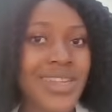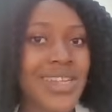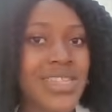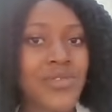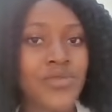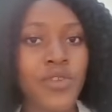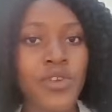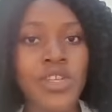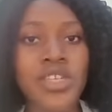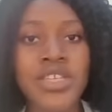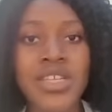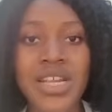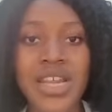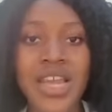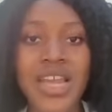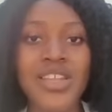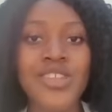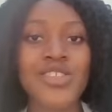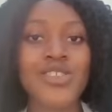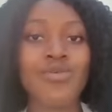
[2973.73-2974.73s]
that for each
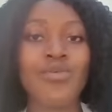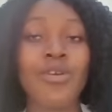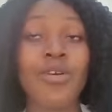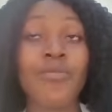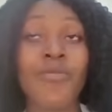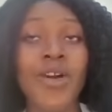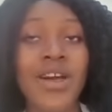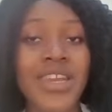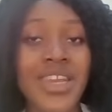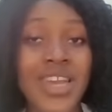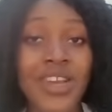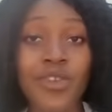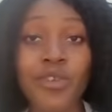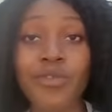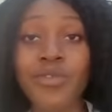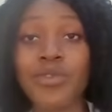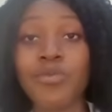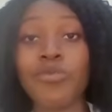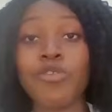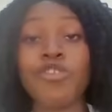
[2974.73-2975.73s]
client you work for, at the end
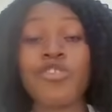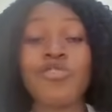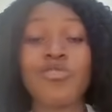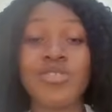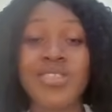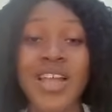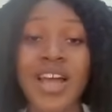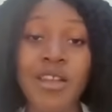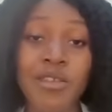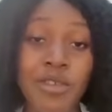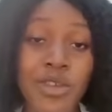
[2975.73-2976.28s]
of the month you start